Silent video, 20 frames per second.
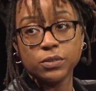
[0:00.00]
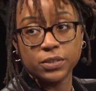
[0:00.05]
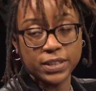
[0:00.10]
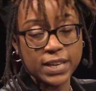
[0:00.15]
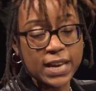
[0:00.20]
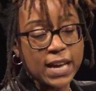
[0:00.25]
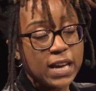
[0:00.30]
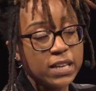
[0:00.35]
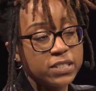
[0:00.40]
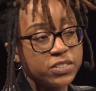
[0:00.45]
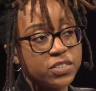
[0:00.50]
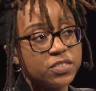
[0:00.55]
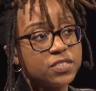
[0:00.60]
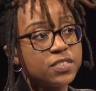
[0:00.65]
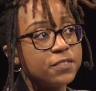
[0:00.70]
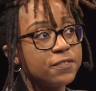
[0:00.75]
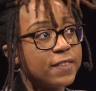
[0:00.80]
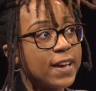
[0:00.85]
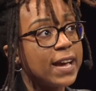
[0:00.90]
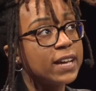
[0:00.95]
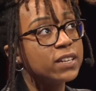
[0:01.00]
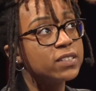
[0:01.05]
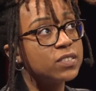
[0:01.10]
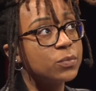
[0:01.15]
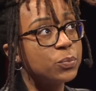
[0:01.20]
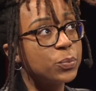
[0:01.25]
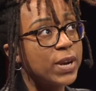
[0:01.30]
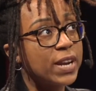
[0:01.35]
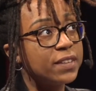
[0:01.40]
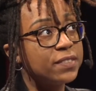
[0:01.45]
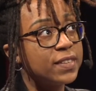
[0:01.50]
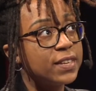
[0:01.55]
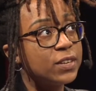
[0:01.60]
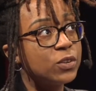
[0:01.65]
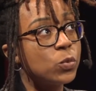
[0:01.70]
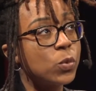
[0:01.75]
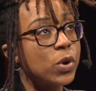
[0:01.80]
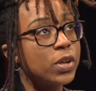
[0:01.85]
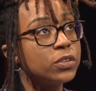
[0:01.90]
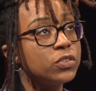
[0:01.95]
Yeah, just the facts. But I think
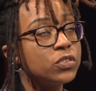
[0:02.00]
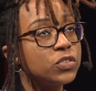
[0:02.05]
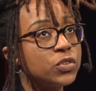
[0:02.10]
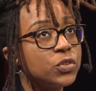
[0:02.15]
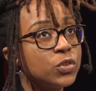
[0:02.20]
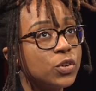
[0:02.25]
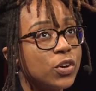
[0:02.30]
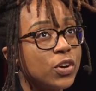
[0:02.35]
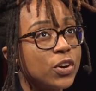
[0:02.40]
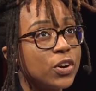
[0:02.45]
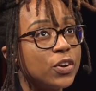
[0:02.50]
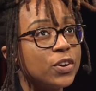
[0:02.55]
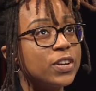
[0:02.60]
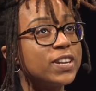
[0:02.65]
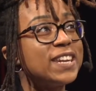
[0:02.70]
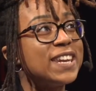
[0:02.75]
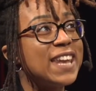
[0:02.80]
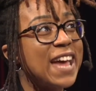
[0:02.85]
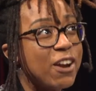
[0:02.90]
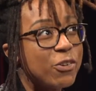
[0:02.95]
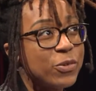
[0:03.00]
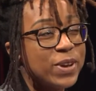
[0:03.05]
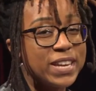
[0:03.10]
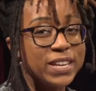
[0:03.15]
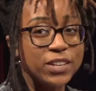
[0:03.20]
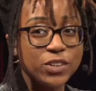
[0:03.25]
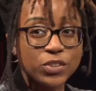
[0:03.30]
once you're narrating a